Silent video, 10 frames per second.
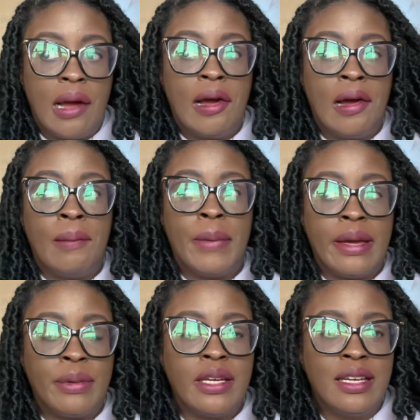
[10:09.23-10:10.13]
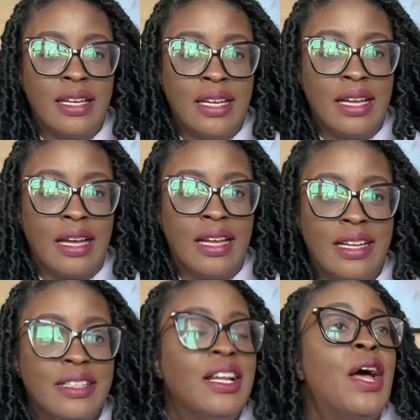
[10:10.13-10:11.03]
Uh, maybe.
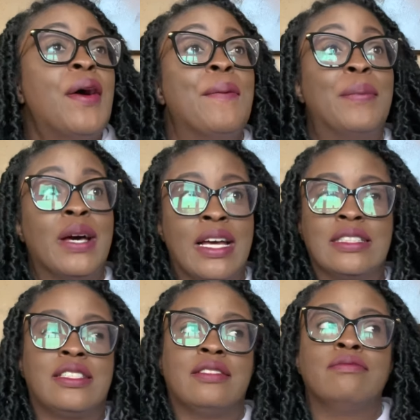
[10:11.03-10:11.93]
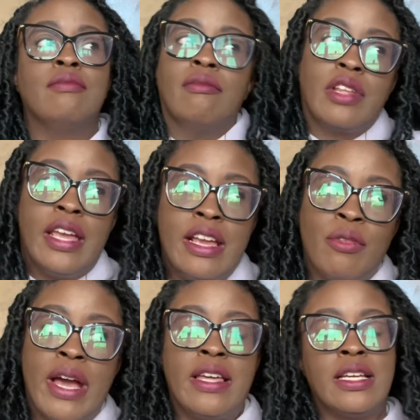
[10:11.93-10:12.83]
But
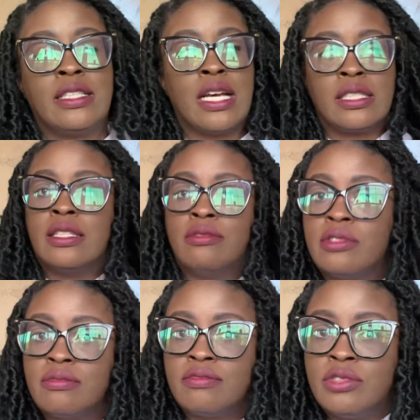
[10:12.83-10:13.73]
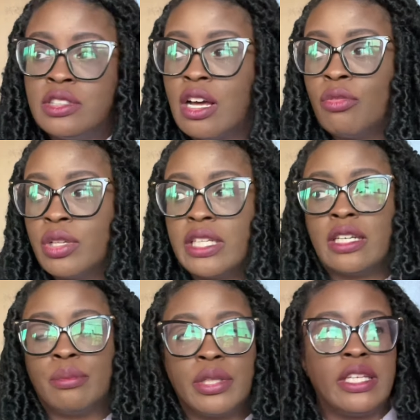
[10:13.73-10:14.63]
anyway, it doesn't, you know, really
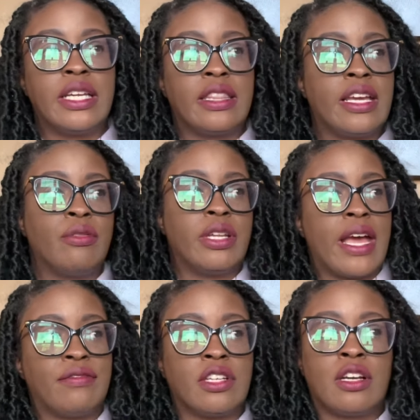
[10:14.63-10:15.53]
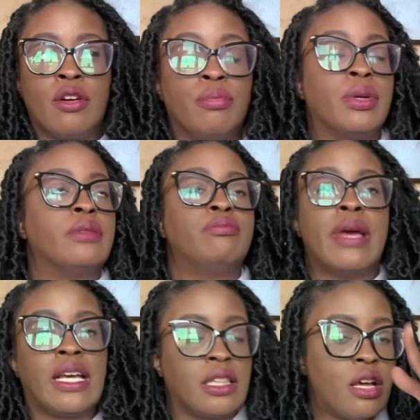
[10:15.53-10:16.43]
complete anything. We'd have to go, but
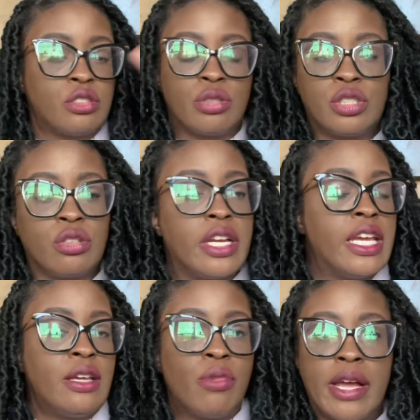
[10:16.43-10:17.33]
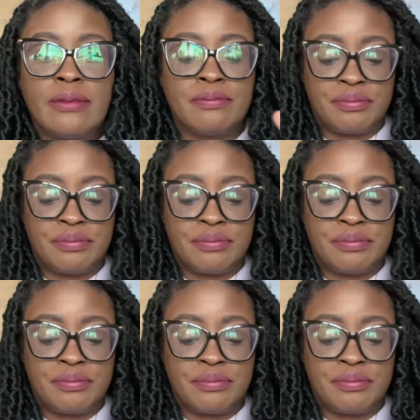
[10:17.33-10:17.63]
make a long story short. Anyway,